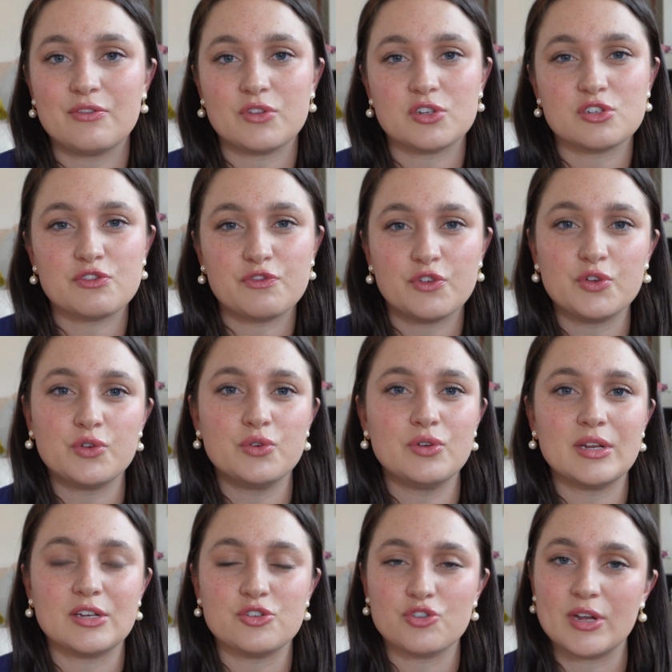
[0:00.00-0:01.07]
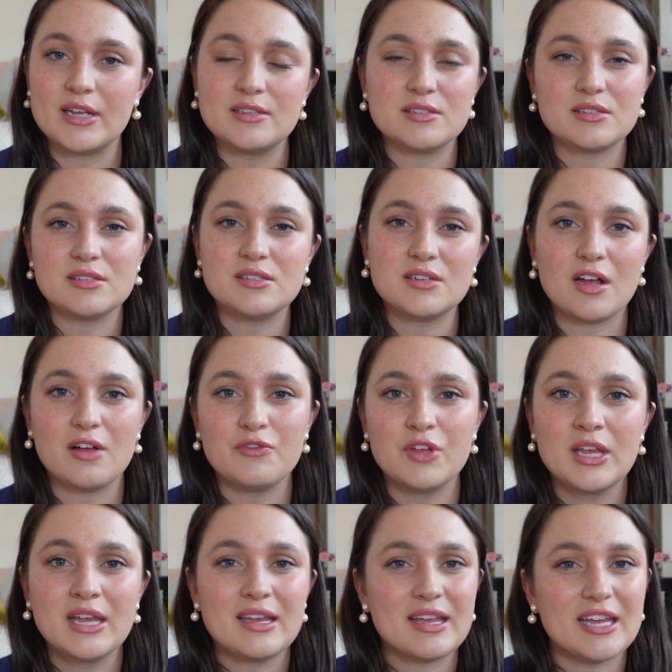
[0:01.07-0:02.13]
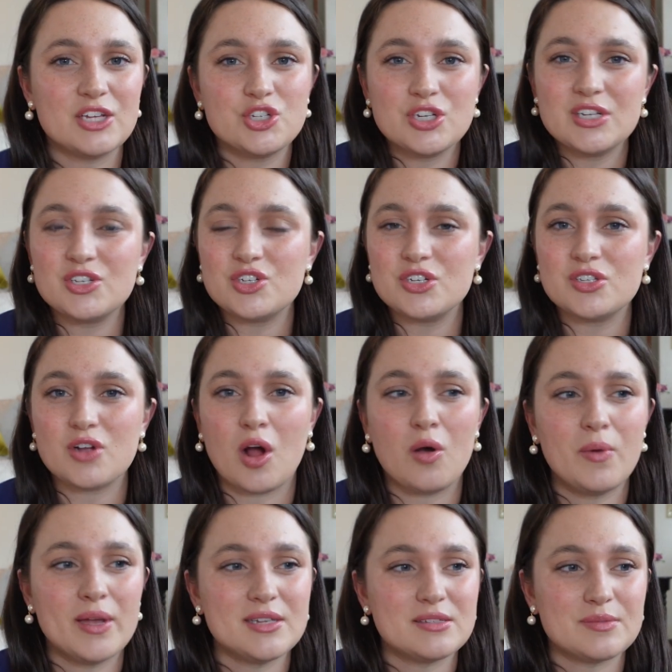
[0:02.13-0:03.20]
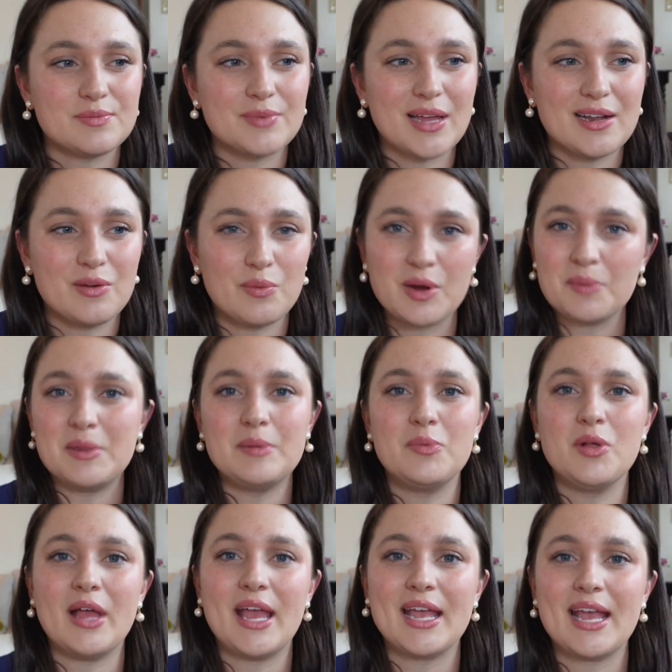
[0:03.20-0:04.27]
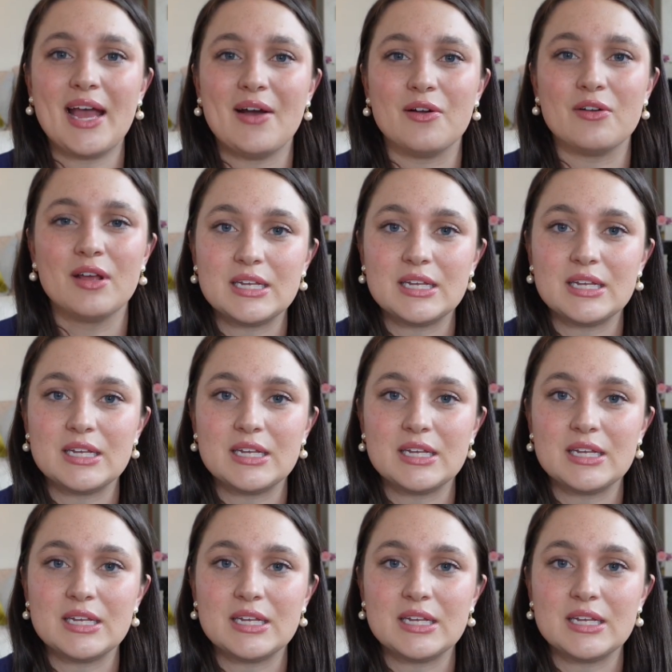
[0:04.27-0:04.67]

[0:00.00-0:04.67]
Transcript: if there's food and drinks and stuff. Kitchen is just always kind of where people hang out.